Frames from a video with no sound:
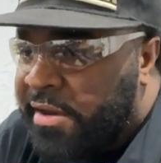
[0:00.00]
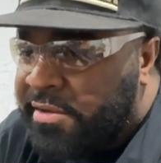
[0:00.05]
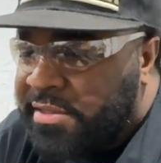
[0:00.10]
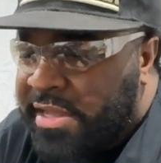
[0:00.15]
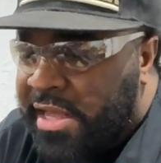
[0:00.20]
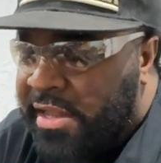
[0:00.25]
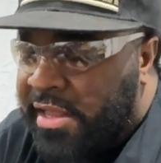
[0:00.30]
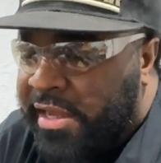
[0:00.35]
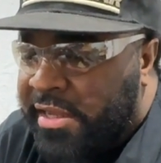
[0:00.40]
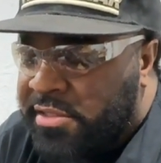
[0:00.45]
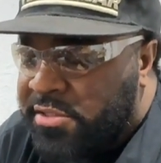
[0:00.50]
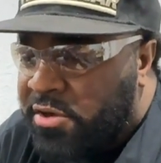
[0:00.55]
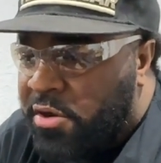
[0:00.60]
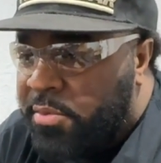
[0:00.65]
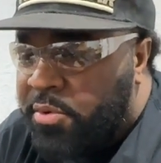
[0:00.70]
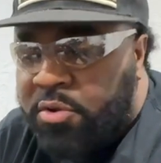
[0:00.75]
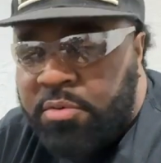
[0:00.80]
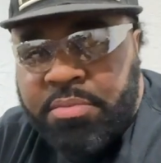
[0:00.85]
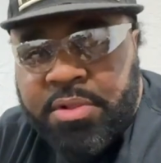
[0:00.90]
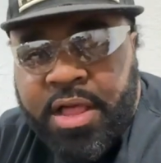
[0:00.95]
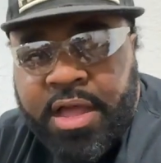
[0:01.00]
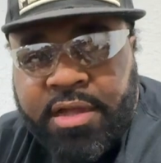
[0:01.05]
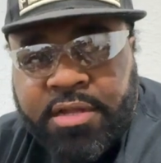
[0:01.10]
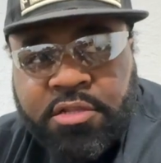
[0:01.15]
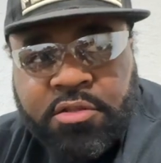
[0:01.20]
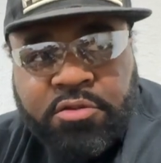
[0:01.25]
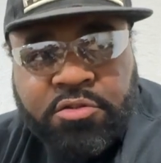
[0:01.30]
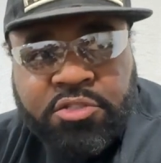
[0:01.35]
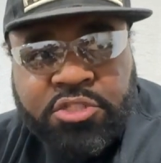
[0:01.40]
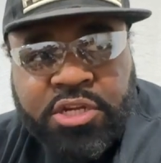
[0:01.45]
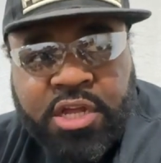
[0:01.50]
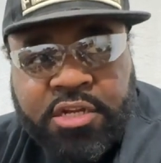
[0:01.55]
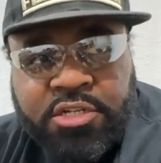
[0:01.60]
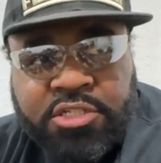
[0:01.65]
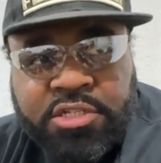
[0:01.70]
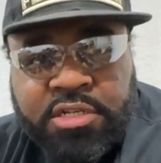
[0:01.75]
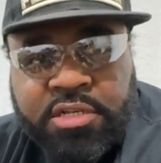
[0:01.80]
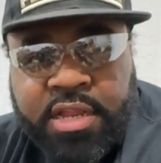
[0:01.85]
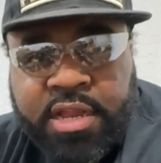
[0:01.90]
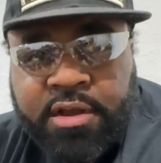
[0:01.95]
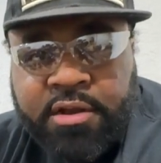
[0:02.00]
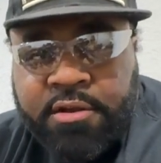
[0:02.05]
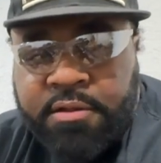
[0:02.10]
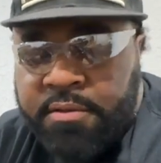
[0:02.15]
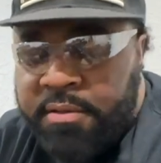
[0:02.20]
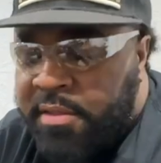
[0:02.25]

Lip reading: It's kind of like a terminal block, little junction there.